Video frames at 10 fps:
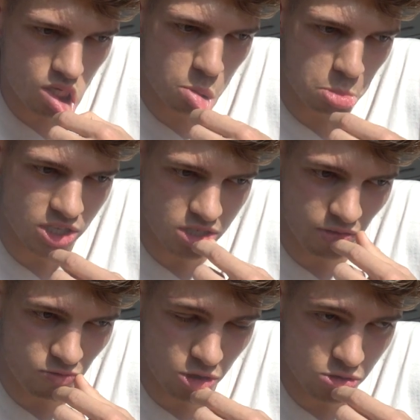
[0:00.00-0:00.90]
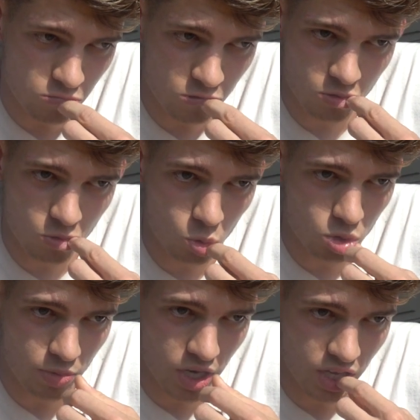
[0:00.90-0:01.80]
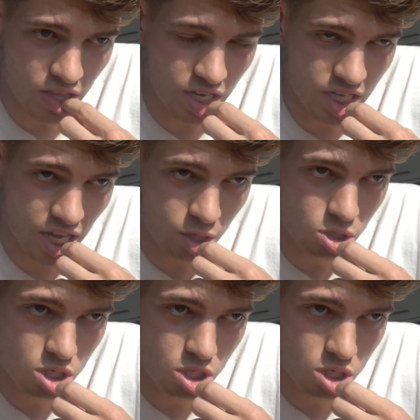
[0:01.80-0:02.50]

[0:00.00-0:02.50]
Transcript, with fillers: It means I've lost all, all the money in that account,